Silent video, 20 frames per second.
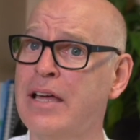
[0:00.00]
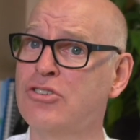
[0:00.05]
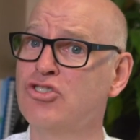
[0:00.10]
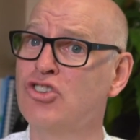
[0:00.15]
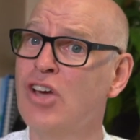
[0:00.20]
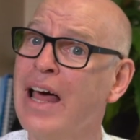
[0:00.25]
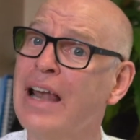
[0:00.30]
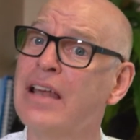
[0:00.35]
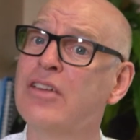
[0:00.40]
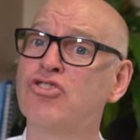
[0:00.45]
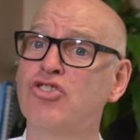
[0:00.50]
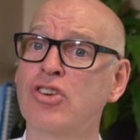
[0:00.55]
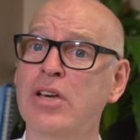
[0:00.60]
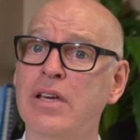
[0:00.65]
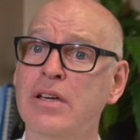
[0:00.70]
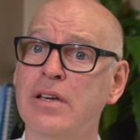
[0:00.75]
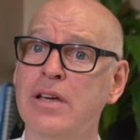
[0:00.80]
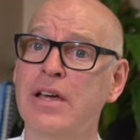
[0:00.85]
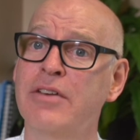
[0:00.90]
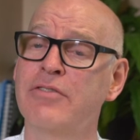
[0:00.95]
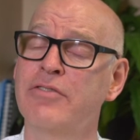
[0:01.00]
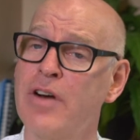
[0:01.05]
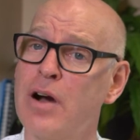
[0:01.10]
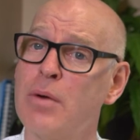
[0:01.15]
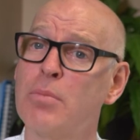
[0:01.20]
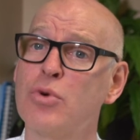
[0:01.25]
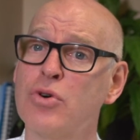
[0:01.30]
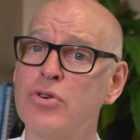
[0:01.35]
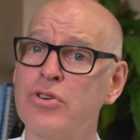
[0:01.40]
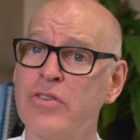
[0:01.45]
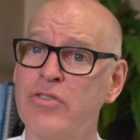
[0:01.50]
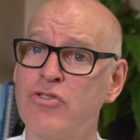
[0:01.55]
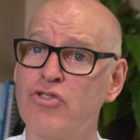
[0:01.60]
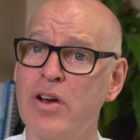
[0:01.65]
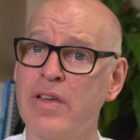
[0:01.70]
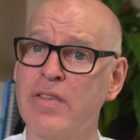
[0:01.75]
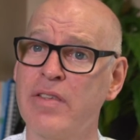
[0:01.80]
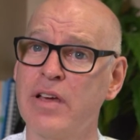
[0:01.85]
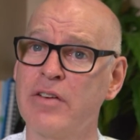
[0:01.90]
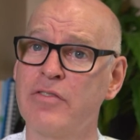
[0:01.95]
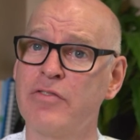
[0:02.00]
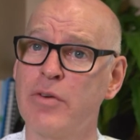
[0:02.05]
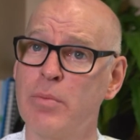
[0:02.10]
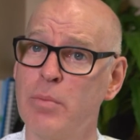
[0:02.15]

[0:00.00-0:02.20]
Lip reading: challenging and far more distressing for